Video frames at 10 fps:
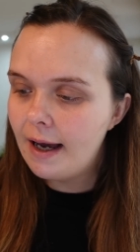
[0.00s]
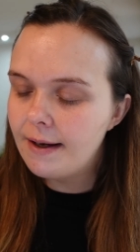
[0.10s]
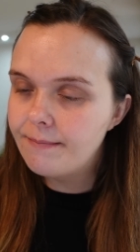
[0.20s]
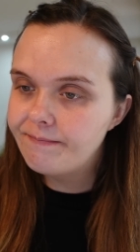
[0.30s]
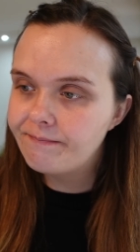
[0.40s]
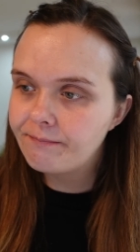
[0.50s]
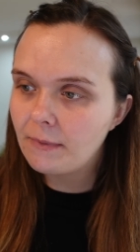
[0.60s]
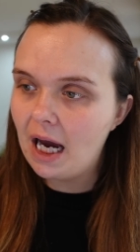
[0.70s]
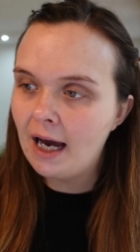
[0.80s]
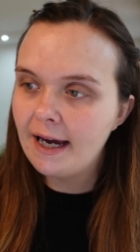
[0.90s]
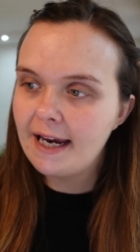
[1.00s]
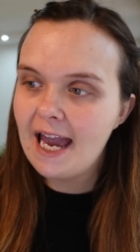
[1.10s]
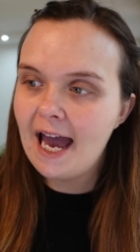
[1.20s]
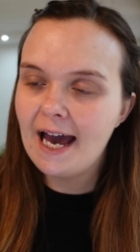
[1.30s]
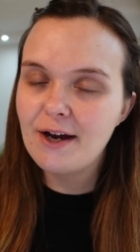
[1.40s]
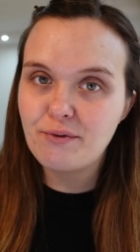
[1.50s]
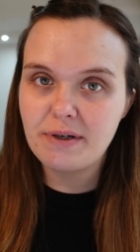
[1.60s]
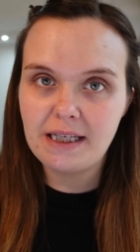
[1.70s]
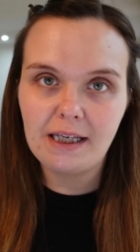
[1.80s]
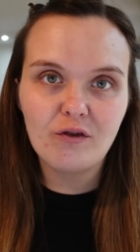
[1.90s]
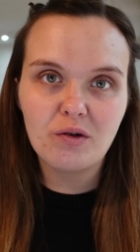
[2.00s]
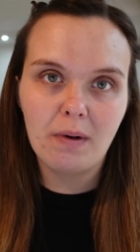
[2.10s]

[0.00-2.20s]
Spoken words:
I had received